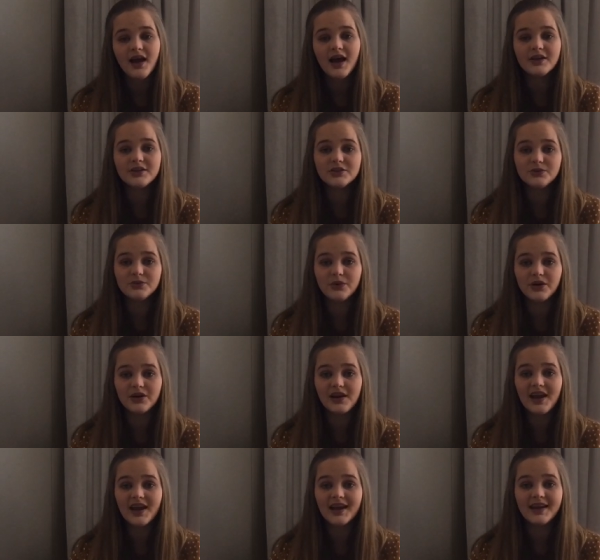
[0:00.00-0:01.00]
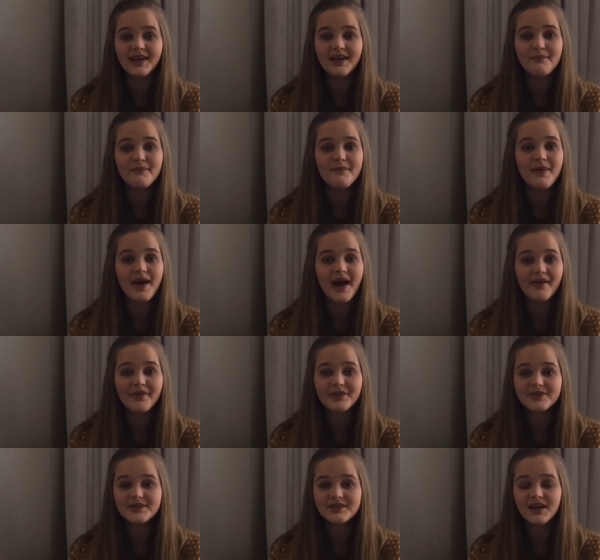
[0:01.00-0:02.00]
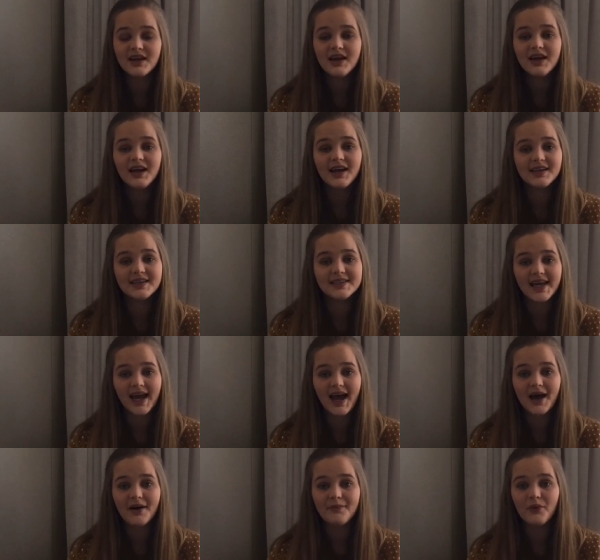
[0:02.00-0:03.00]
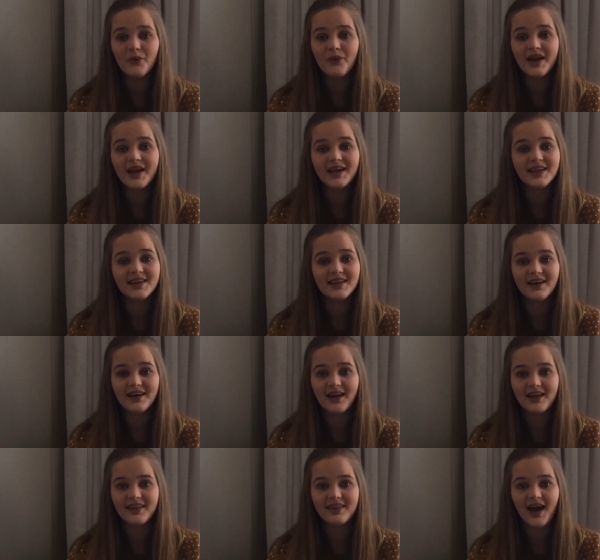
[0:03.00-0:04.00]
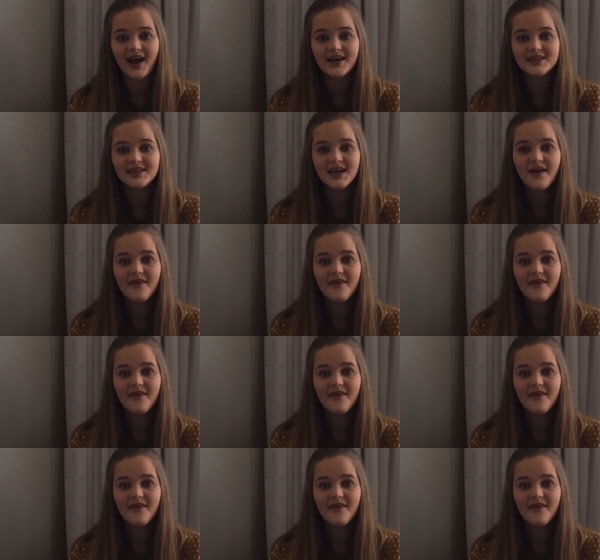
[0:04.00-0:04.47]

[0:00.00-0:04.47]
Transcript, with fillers: as you would any maths exam or anything like that.